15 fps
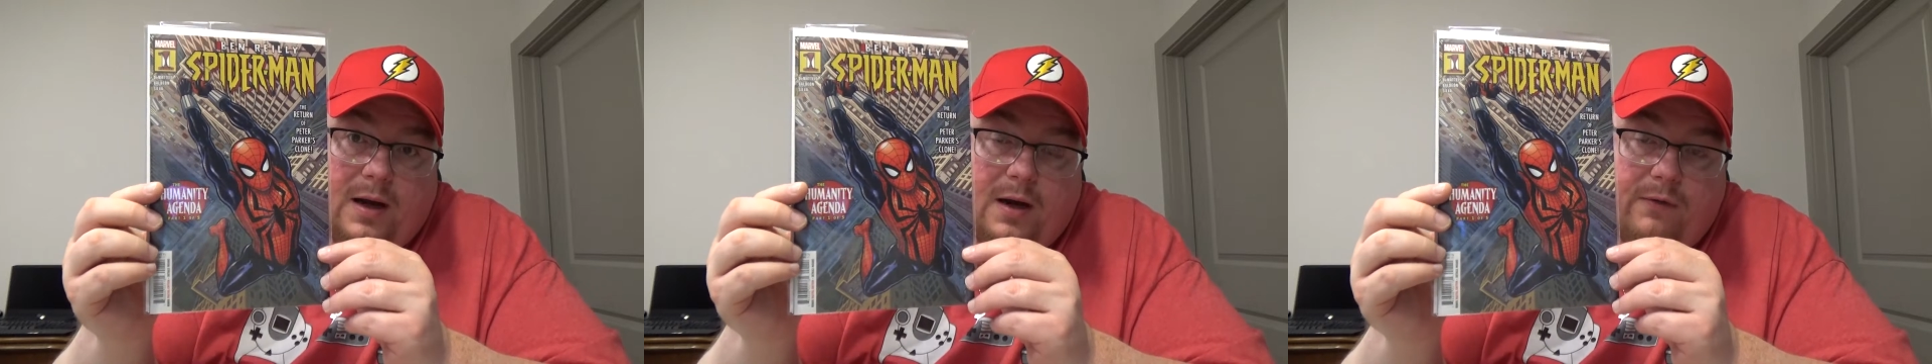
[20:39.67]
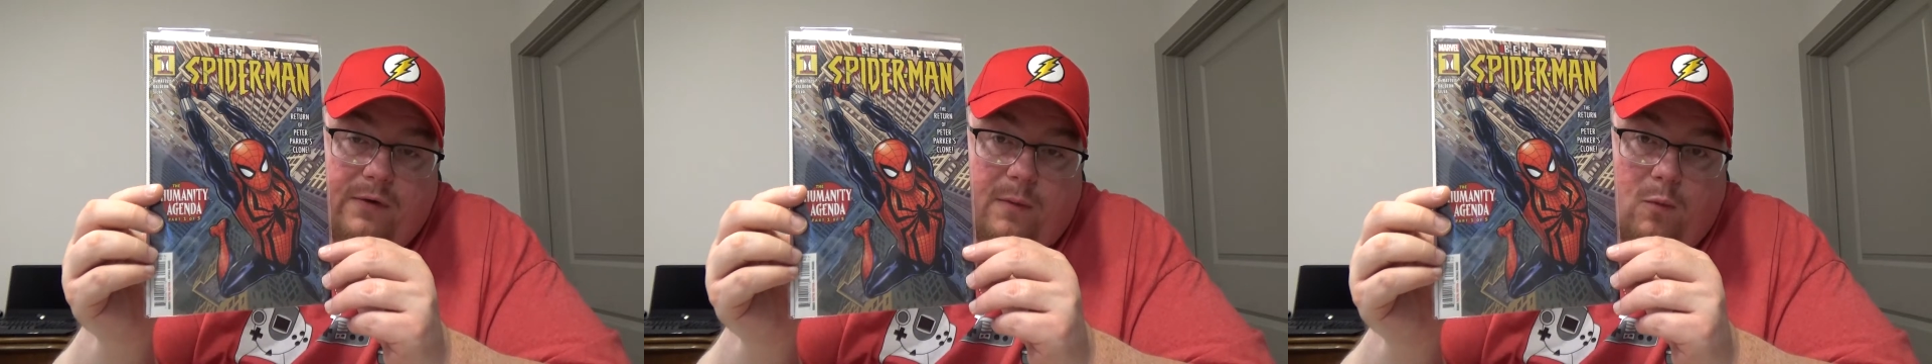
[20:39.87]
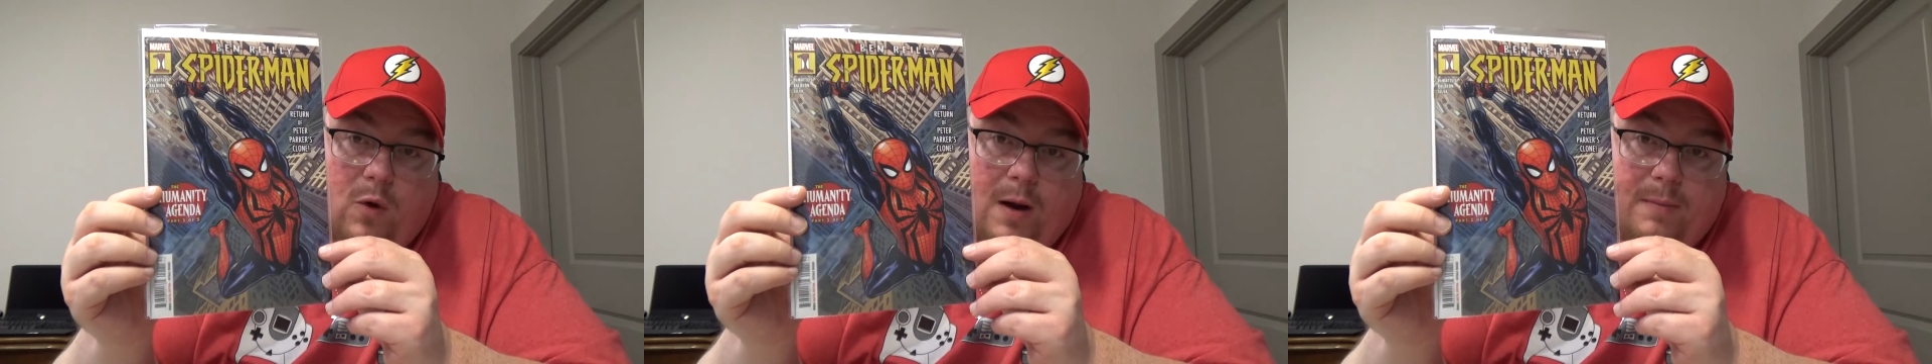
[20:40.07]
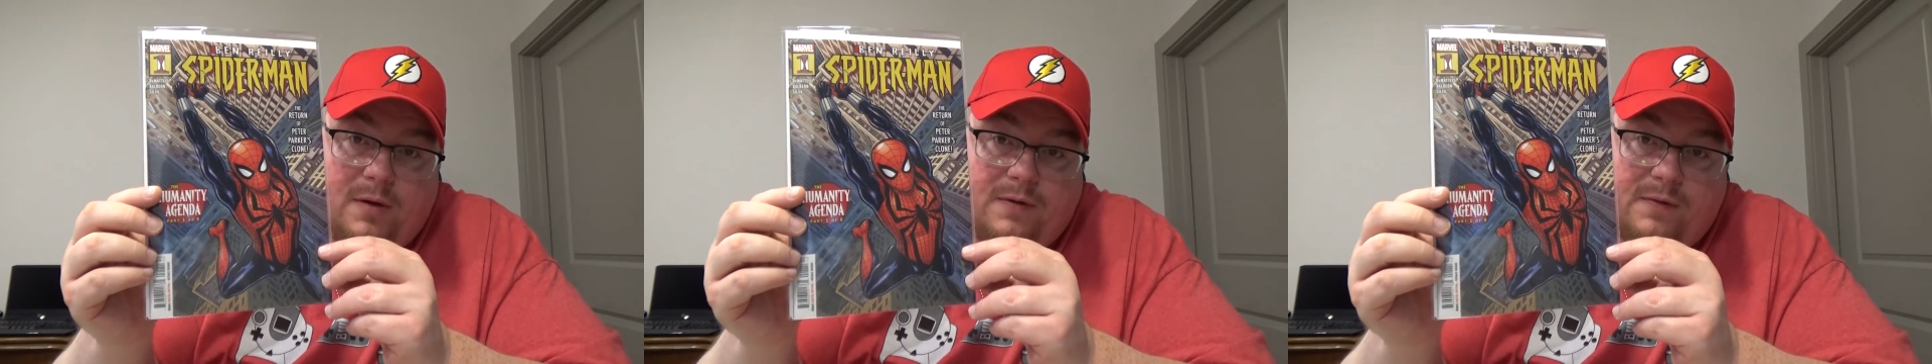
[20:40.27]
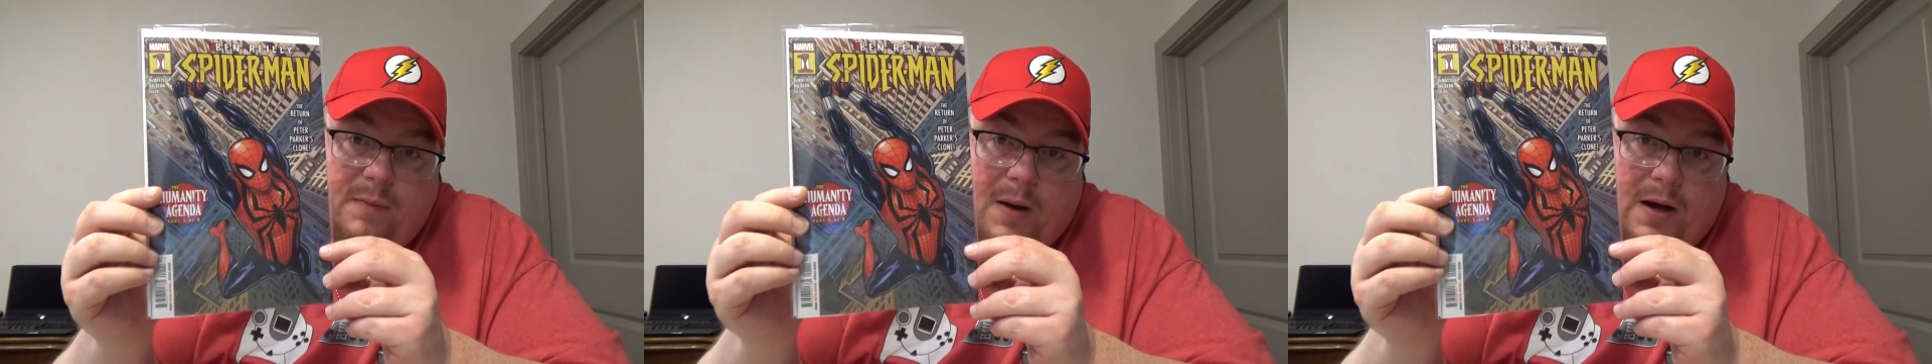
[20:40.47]
from Web
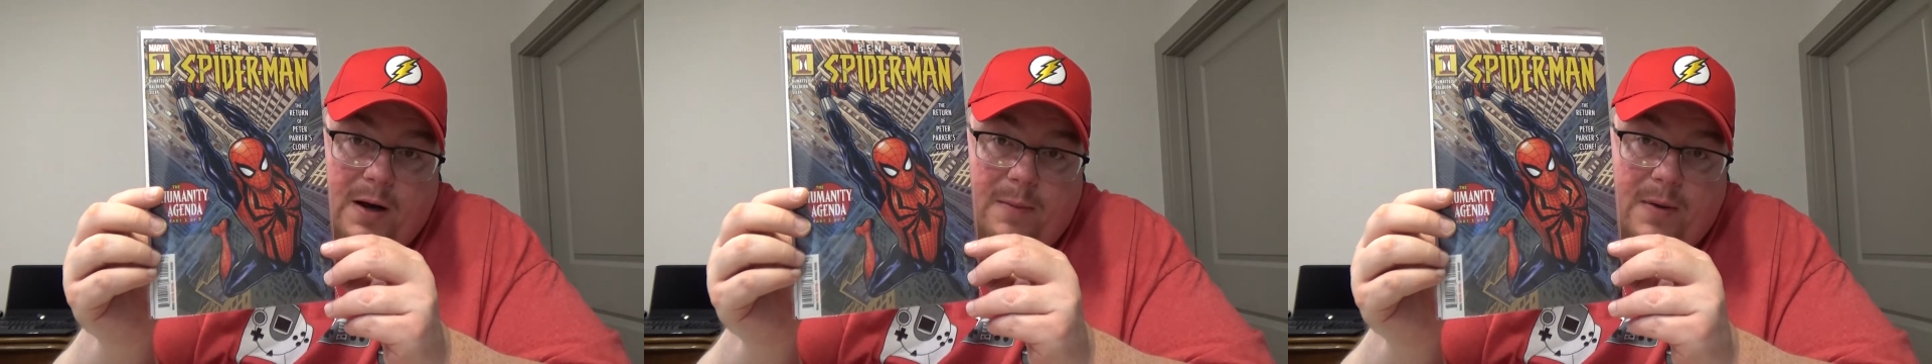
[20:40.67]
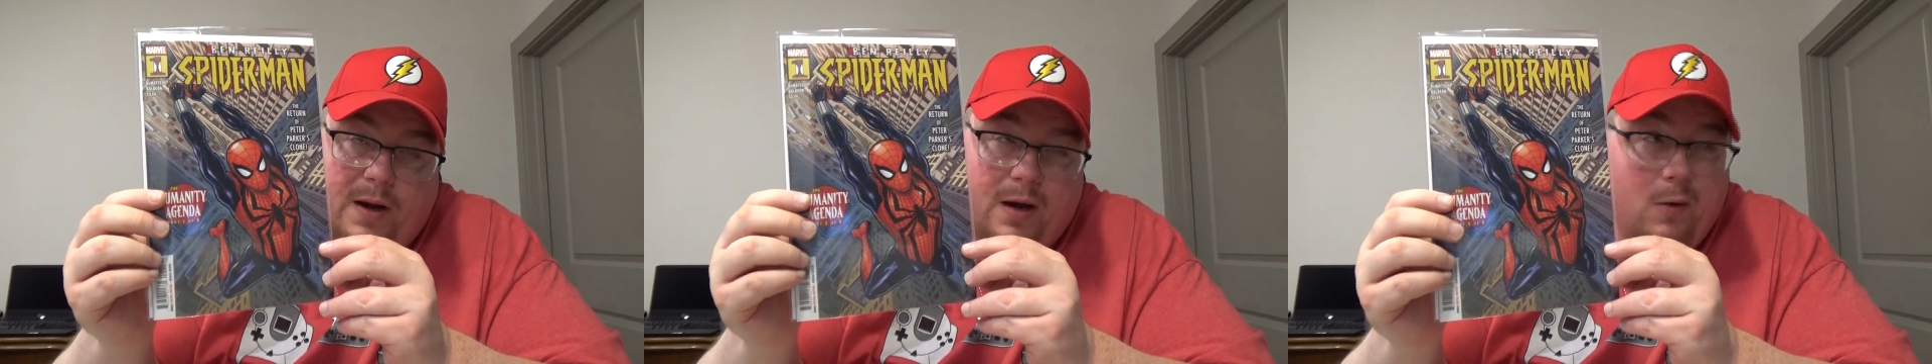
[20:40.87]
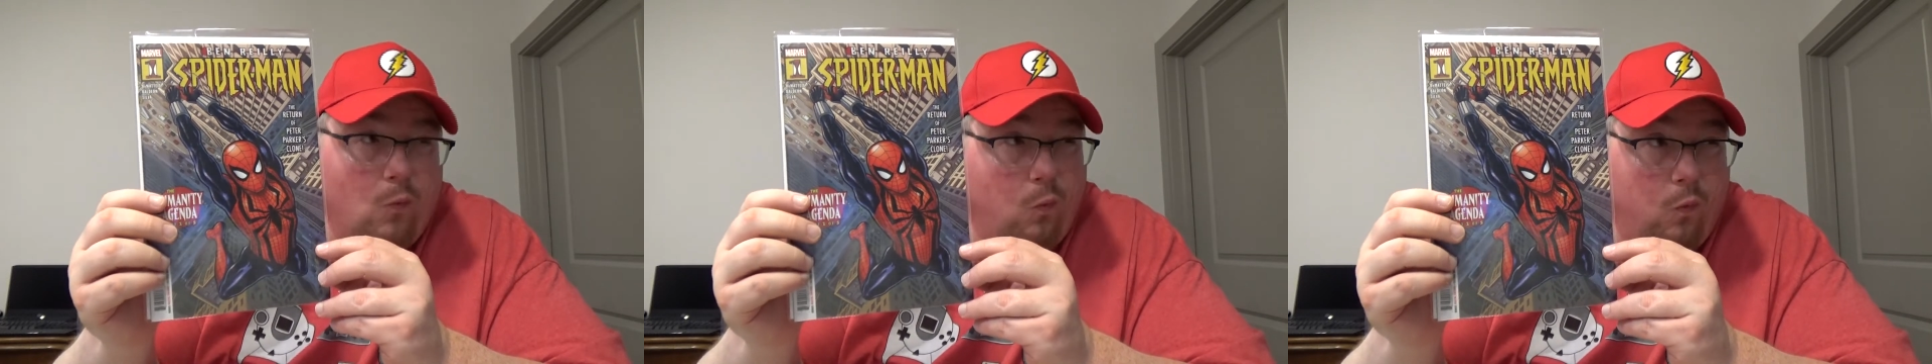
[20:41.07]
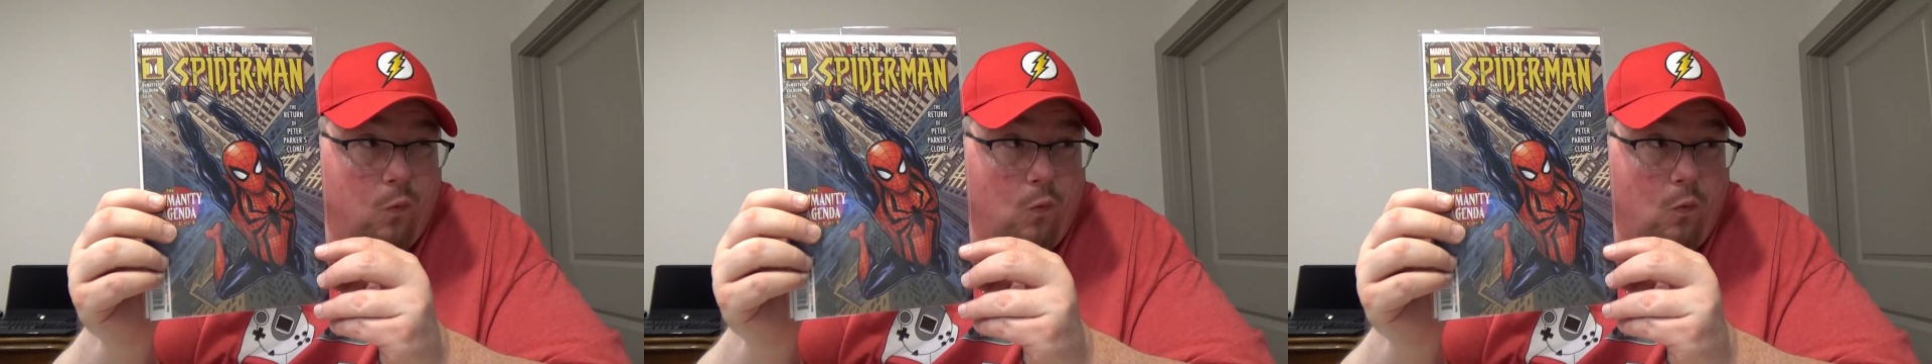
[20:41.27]
of Spider-Man